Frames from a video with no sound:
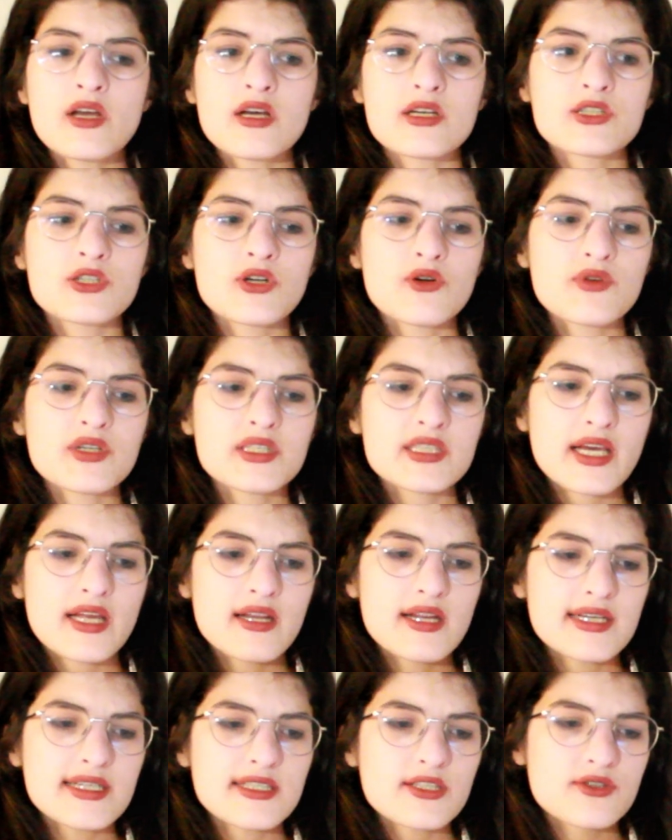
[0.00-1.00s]
So it
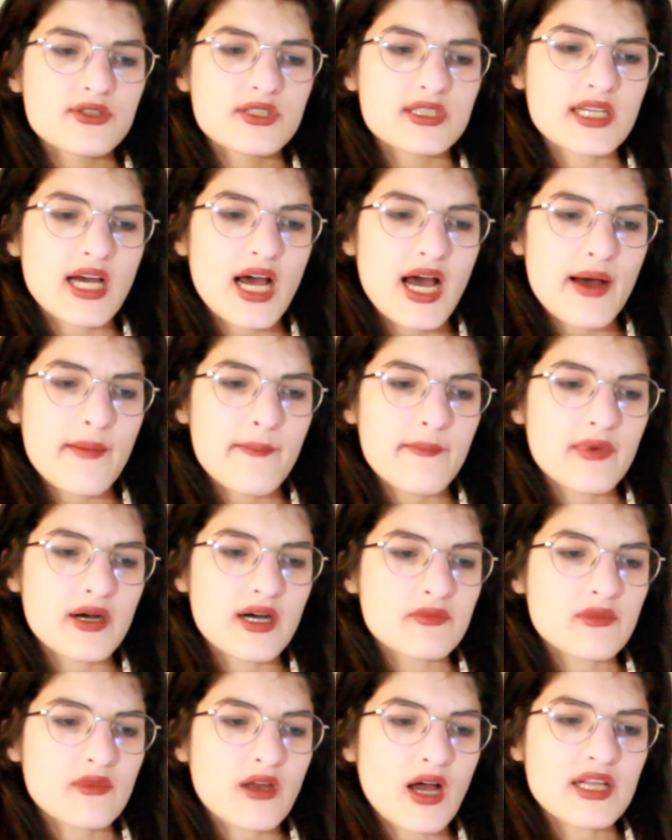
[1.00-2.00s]
can lead to some
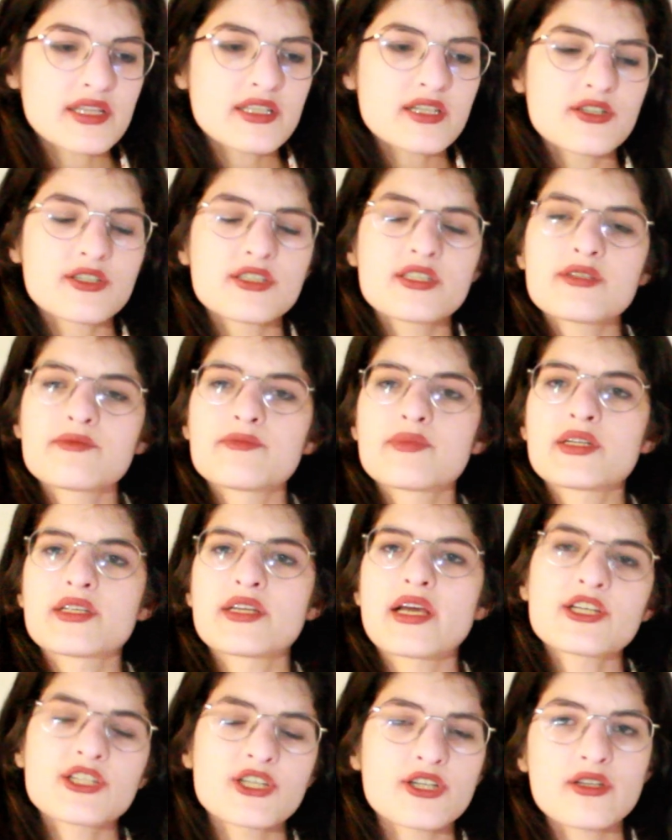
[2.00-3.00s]

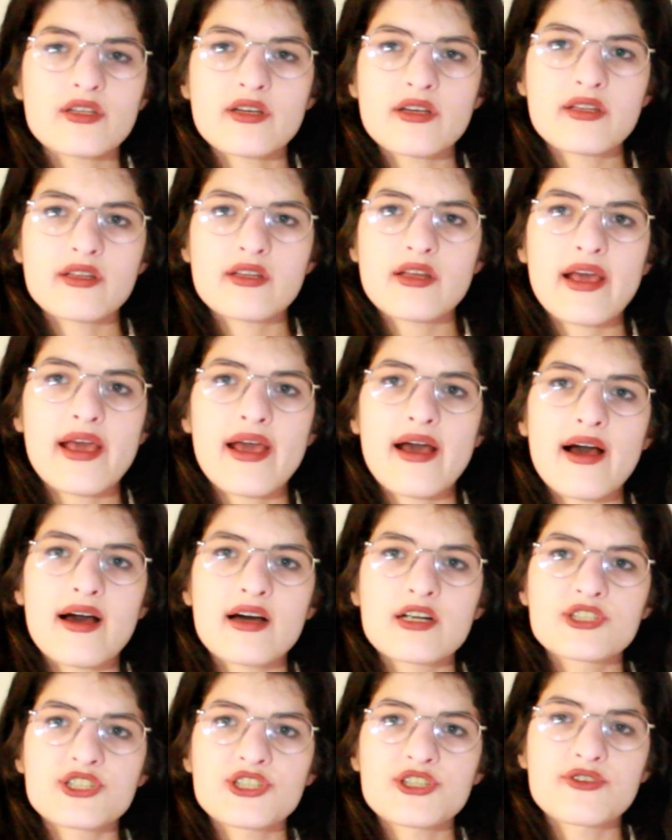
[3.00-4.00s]
underinterpretation in
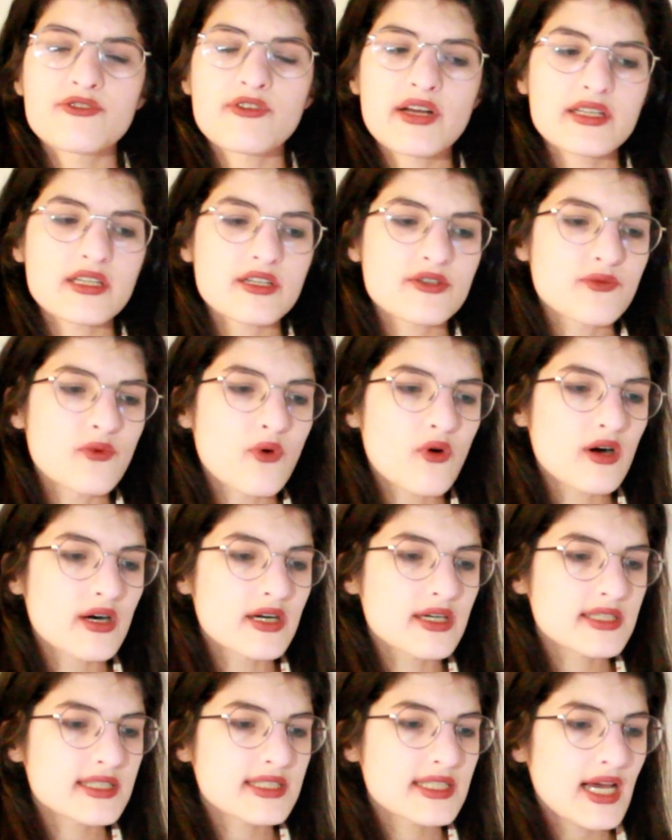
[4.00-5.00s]
AI-generated
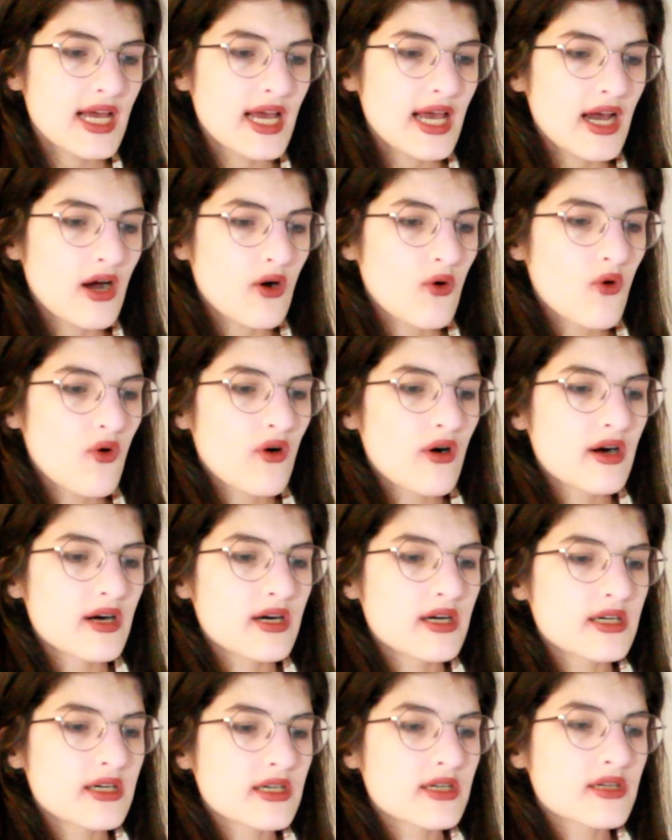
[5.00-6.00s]
works
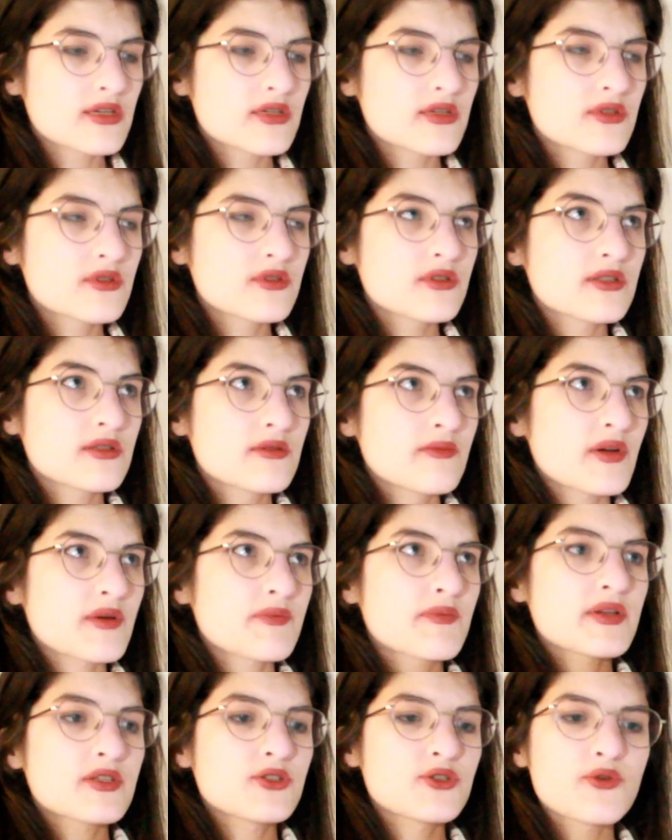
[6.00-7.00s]
or could
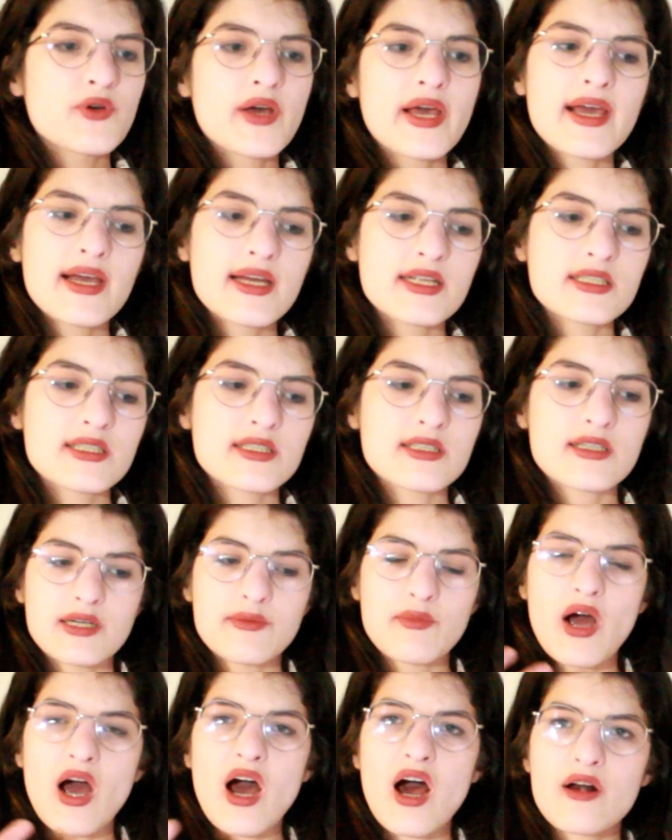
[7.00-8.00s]
perpetuate
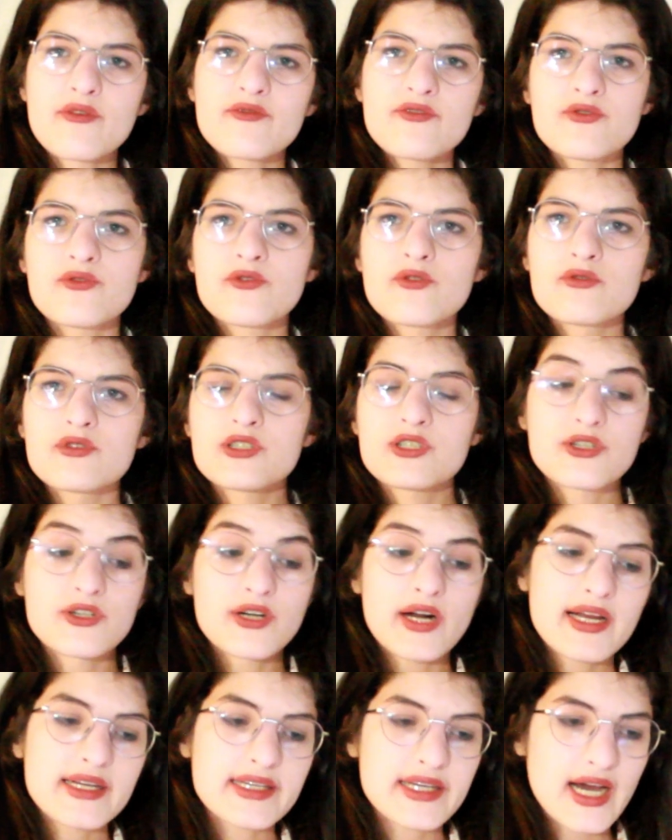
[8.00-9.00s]
some harmful
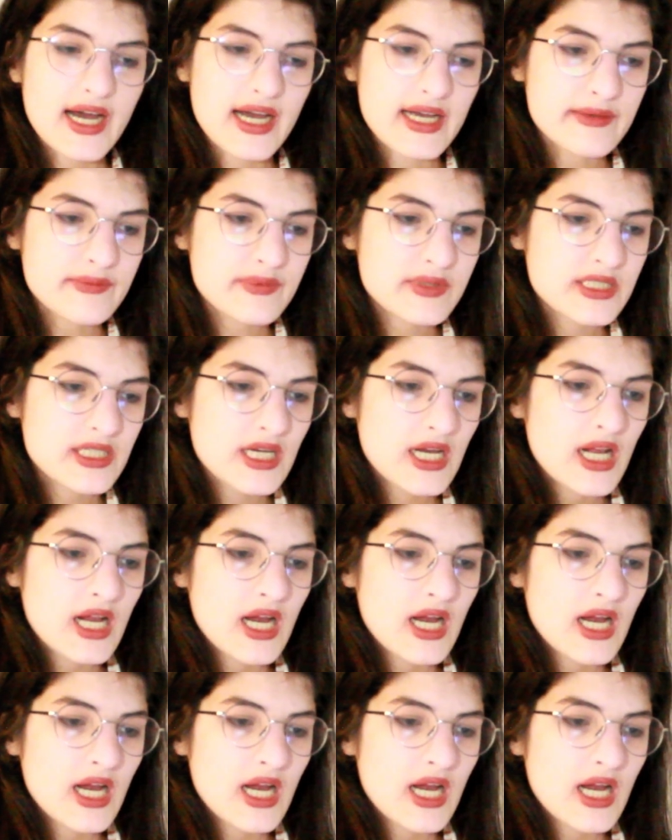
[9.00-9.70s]
stereotypes